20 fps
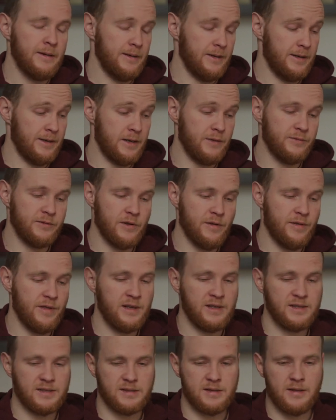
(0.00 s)
And after
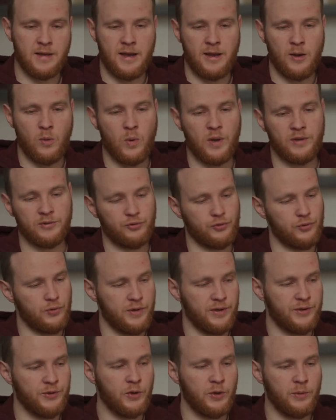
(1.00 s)
this, they went to
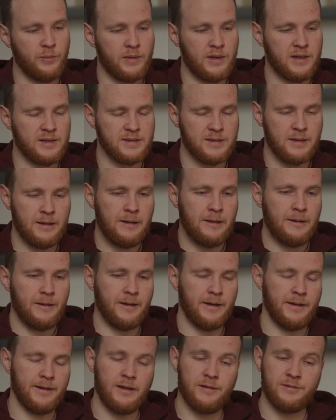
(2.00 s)
the Donbass,
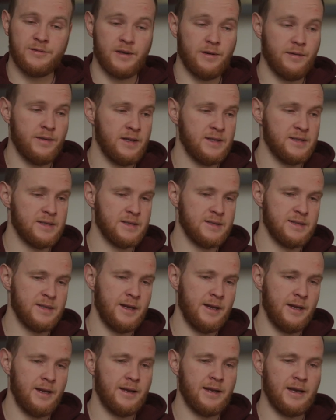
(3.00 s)
and after this,
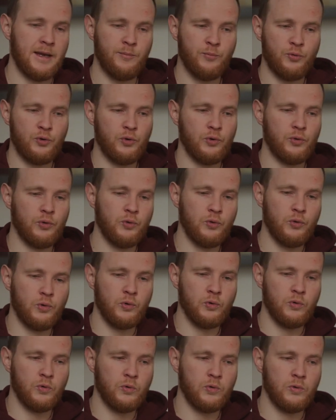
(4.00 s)
they came
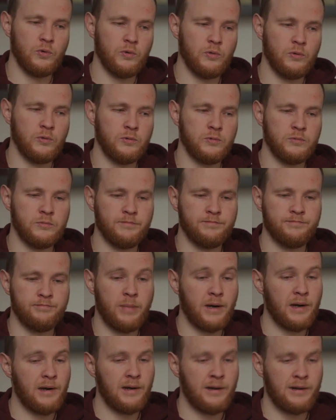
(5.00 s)
to
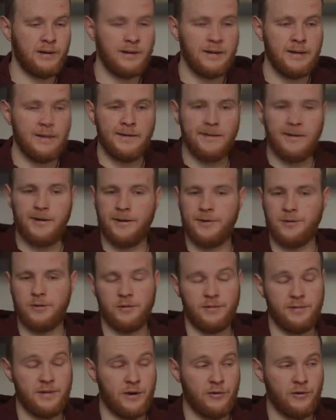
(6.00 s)
Berlin, and
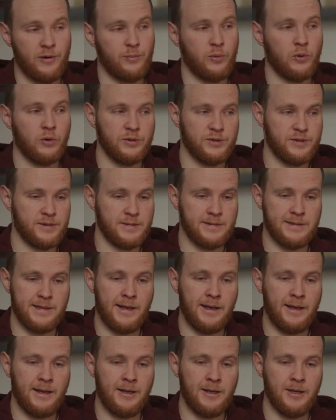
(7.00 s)
on their reports,
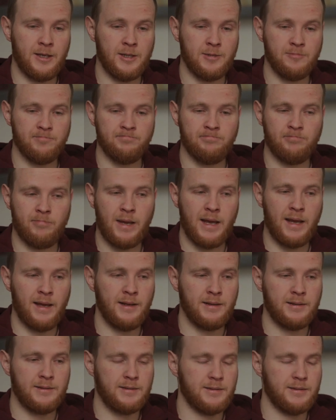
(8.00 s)
they made